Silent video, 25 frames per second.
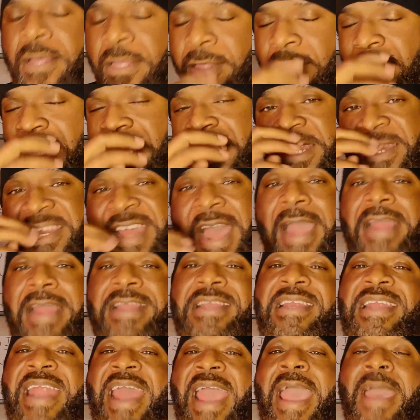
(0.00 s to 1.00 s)
the
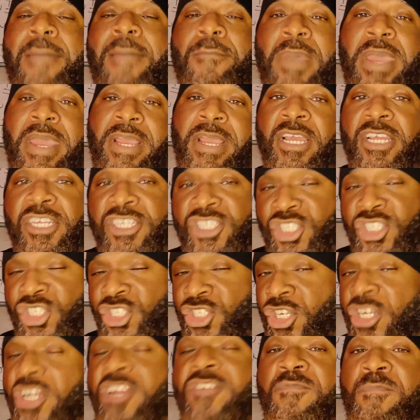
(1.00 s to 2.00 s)
dynamic
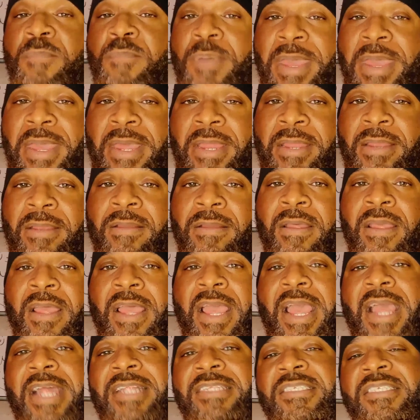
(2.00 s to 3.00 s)
should have been,
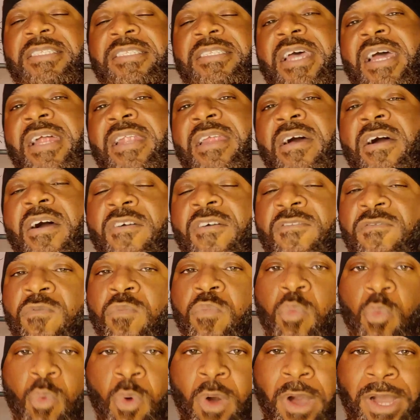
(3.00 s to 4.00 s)
instead of
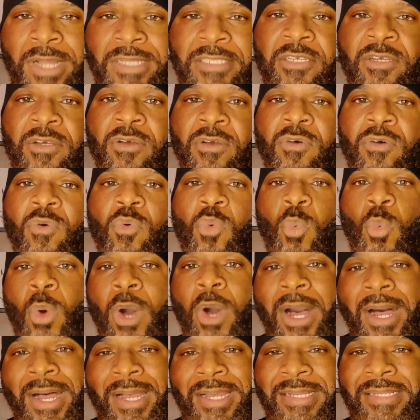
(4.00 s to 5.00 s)
what
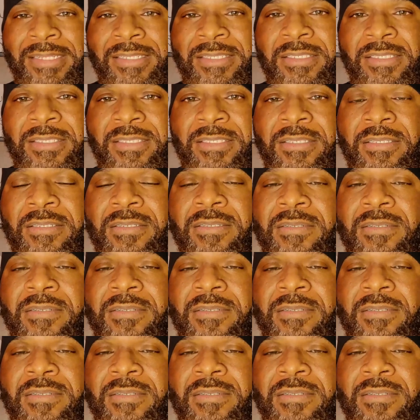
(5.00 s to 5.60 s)
was.